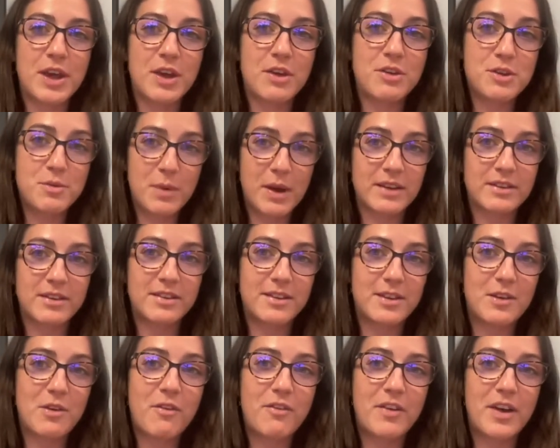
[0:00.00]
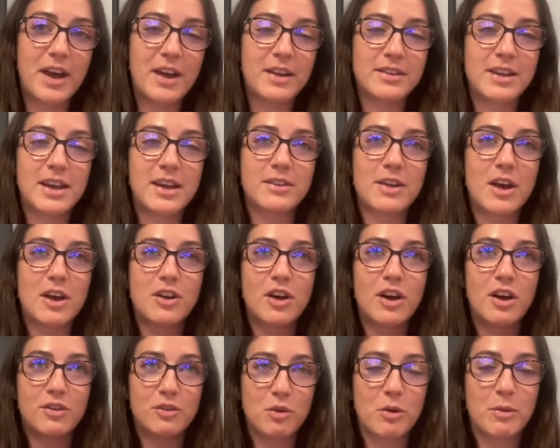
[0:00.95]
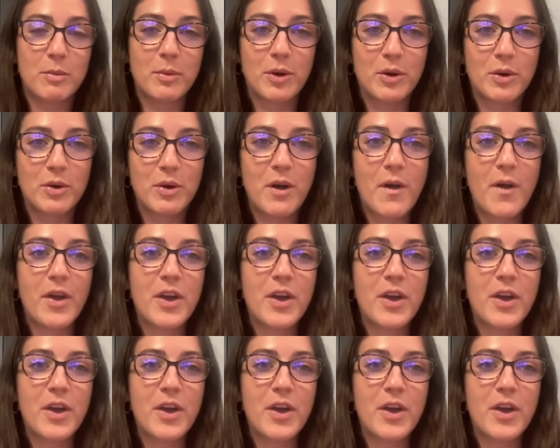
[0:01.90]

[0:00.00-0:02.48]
who she brings into the office. He's adorable.